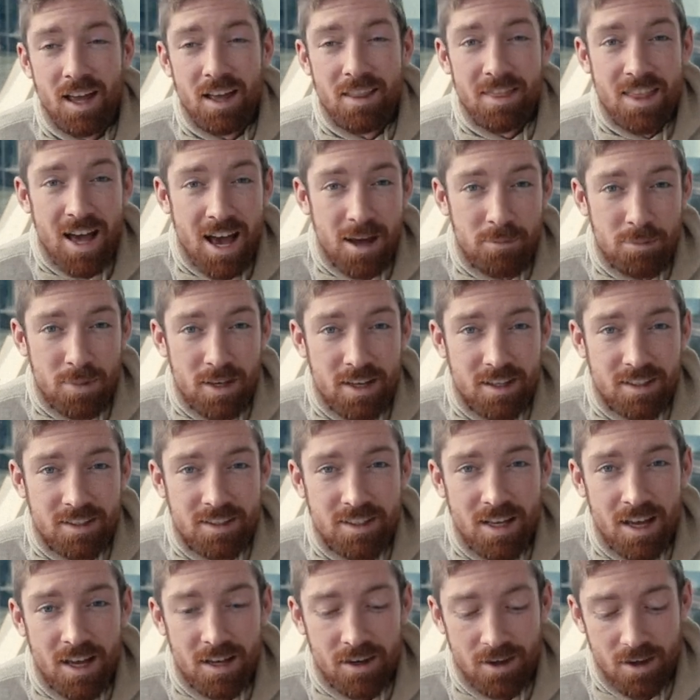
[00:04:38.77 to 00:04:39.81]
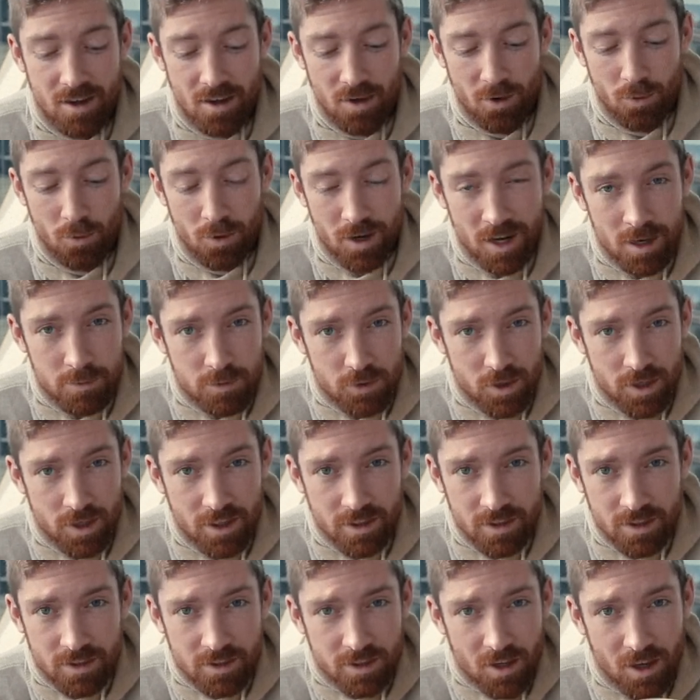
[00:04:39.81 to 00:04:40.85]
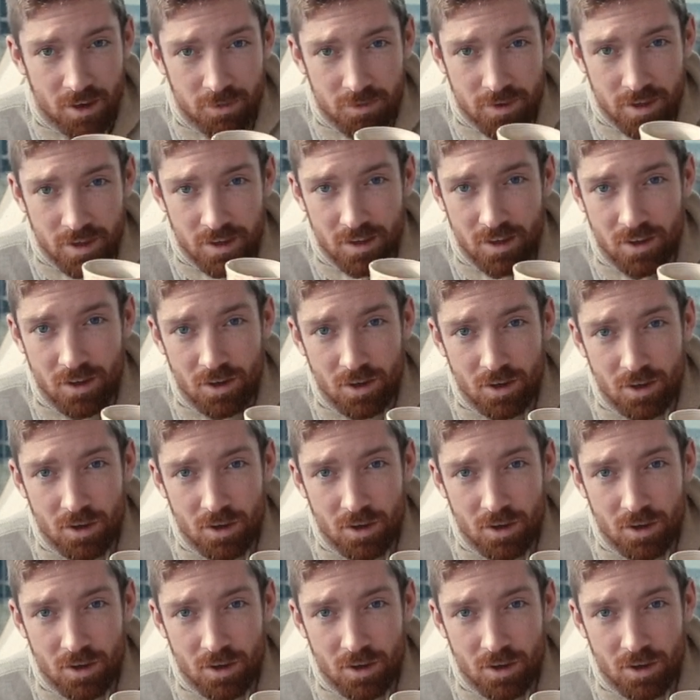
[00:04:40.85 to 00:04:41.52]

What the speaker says: That being said, when I'm drinking this coffee,